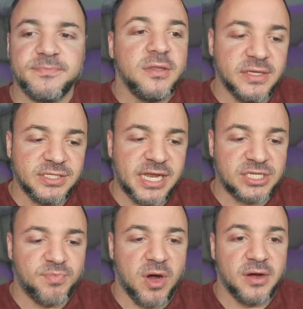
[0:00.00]
This next
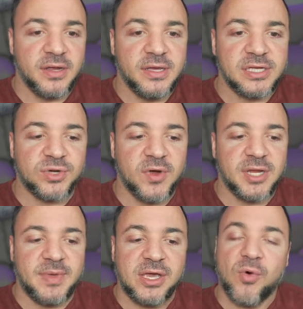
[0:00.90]
part is going to
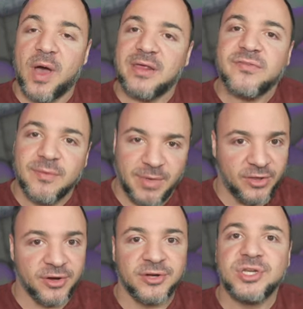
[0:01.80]
be quite
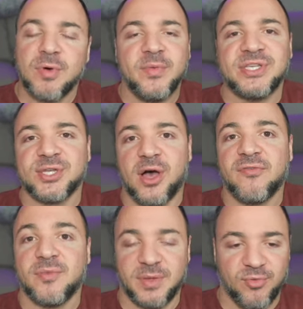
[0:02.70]
familiar to what we saw
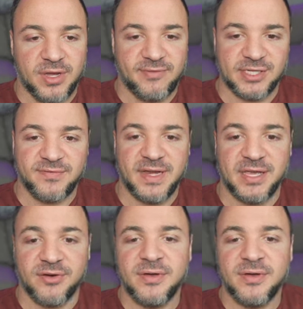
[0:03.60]
from the previous video